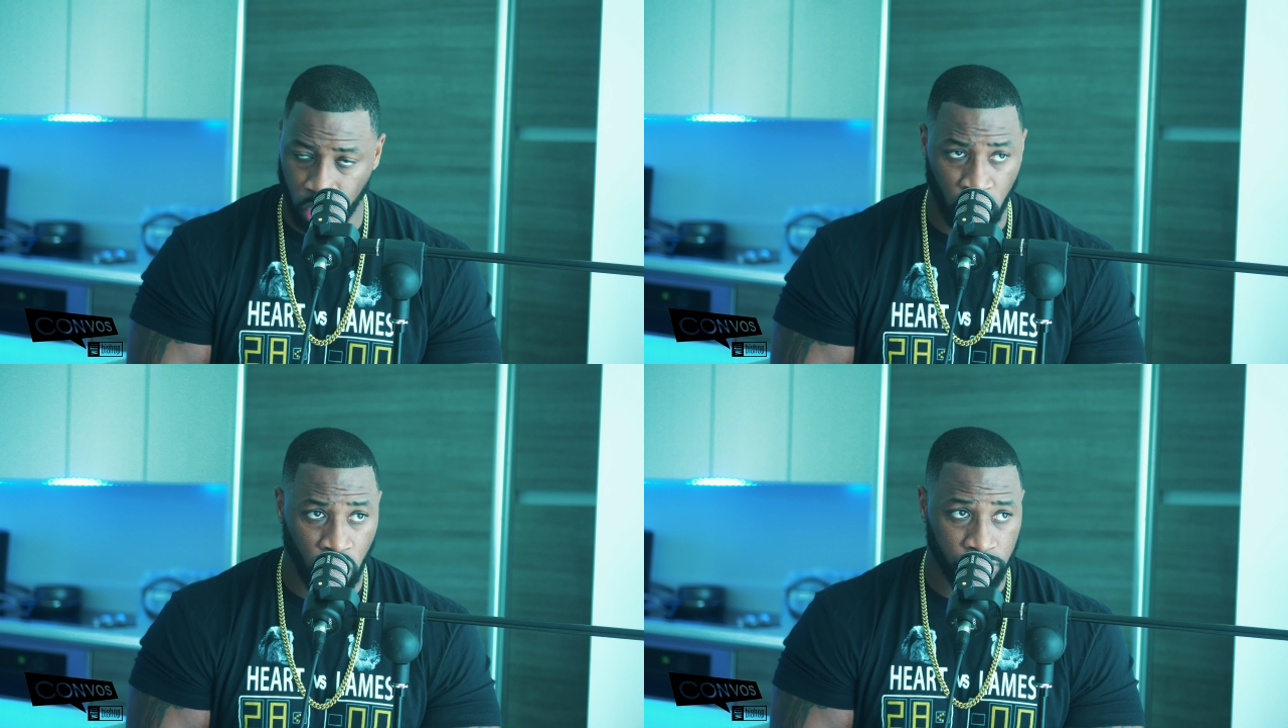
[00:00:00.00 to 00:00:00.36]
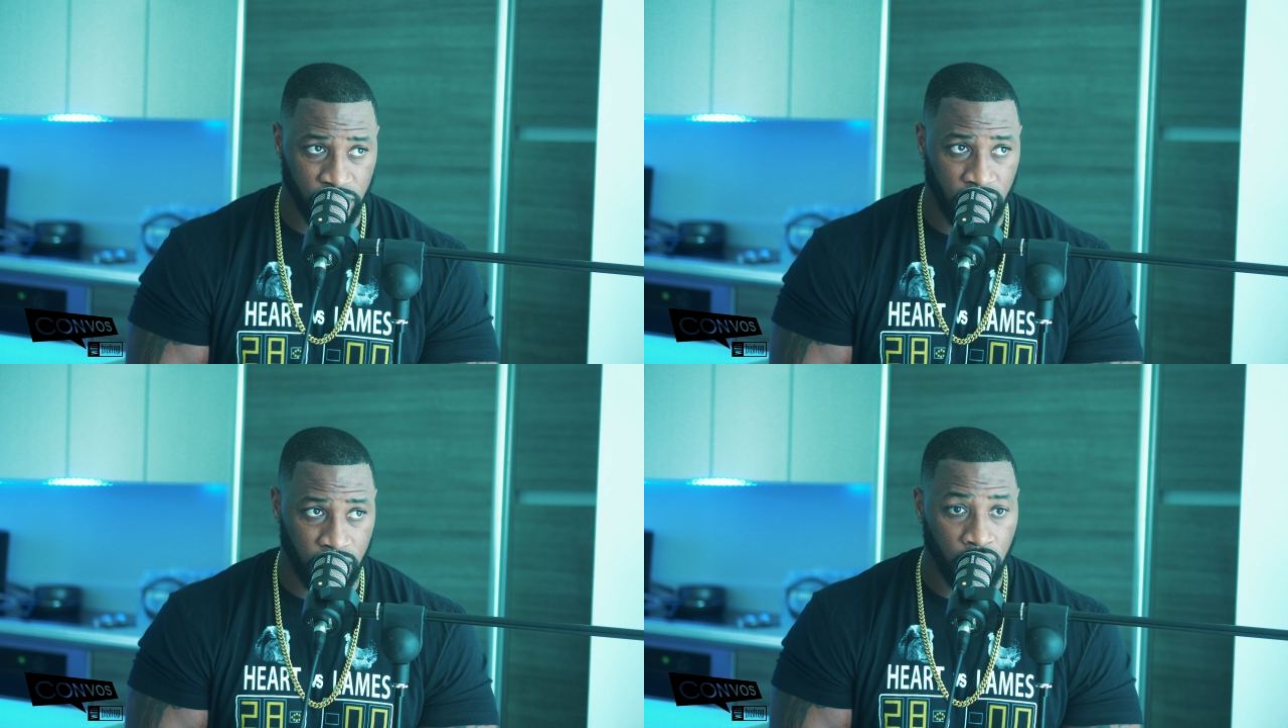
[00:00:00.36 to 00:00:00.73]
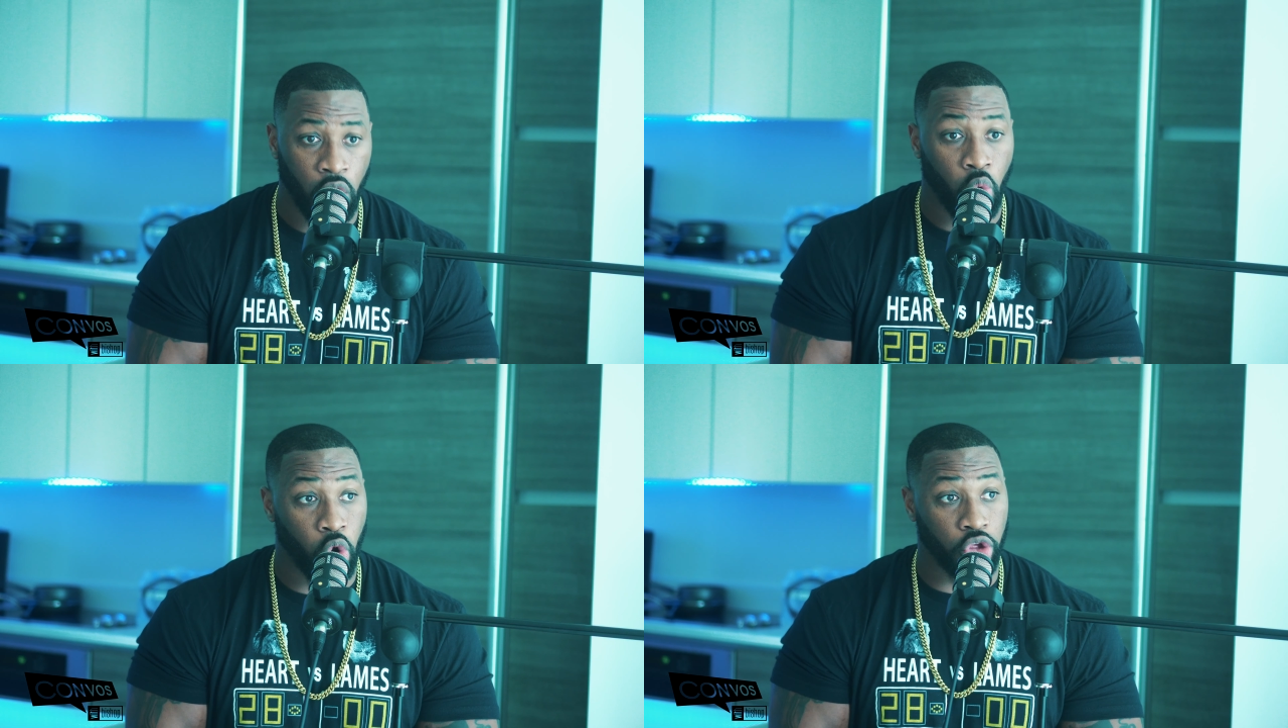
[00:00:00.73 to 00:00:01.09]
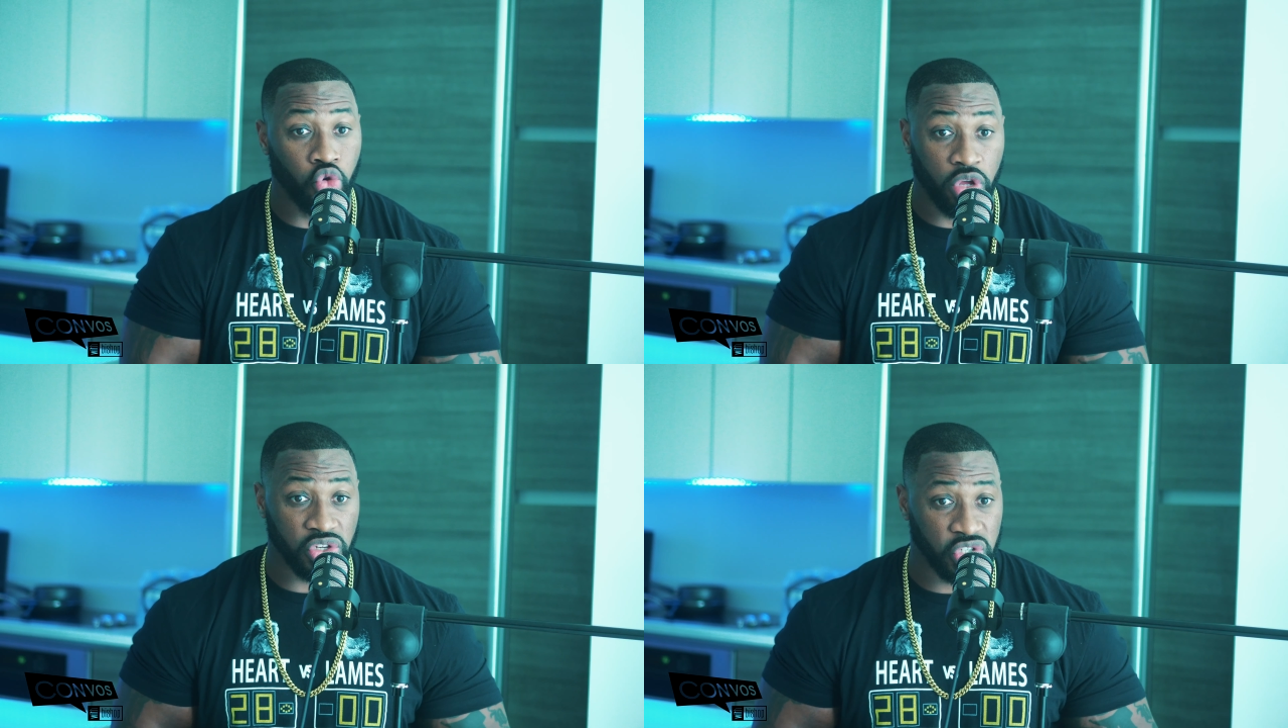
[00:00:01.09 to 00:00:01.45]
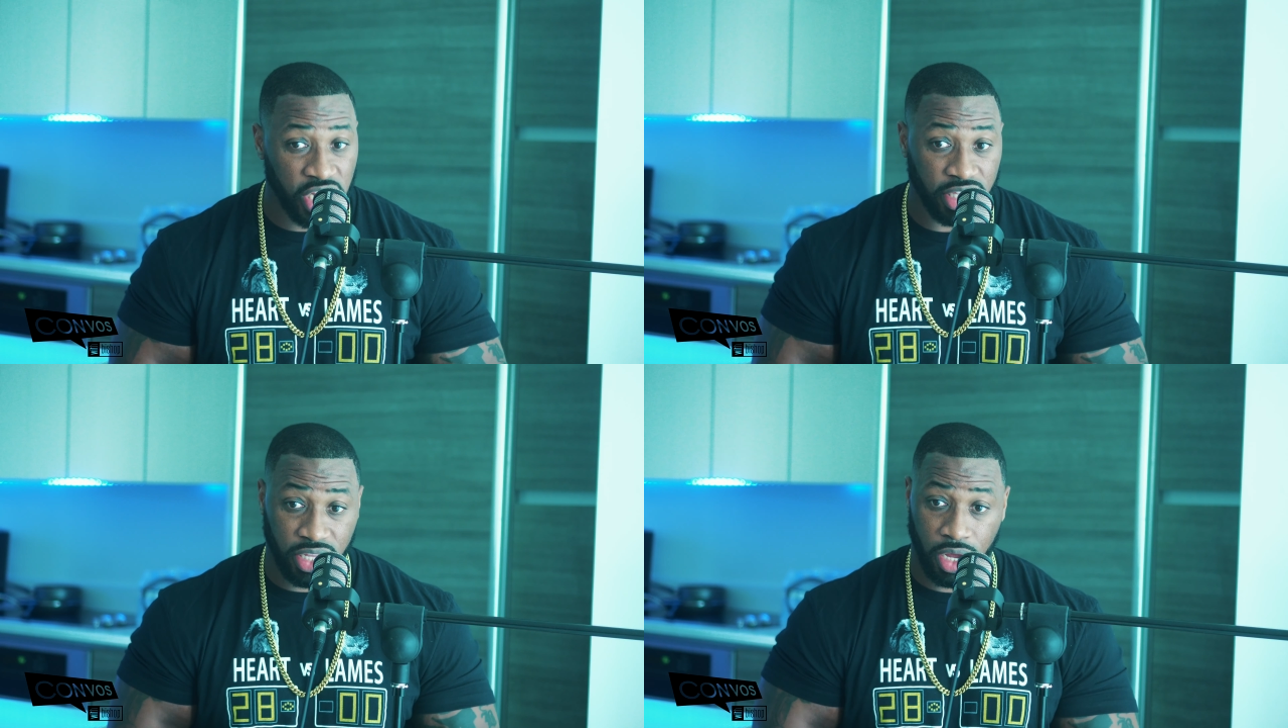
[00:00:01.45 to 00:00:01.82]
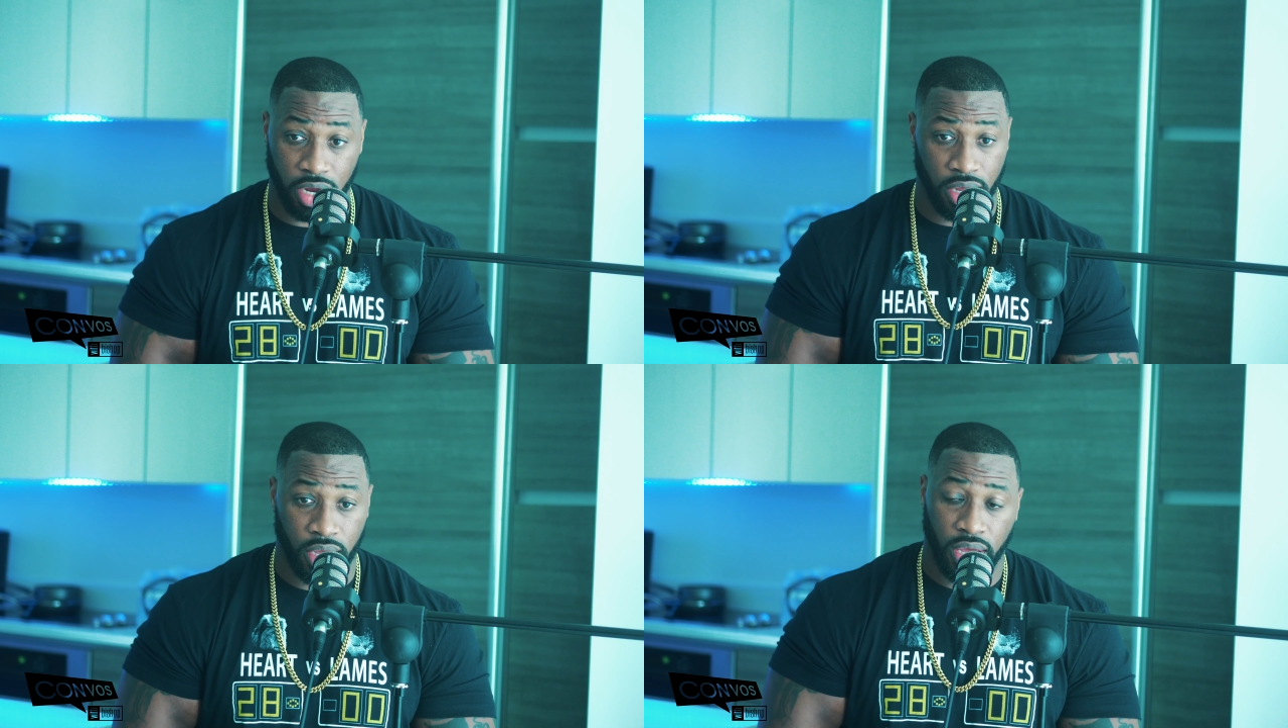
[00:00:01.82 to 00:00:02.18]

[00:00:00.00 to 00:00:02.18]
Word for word: You know what I'm saying? Where you can sit there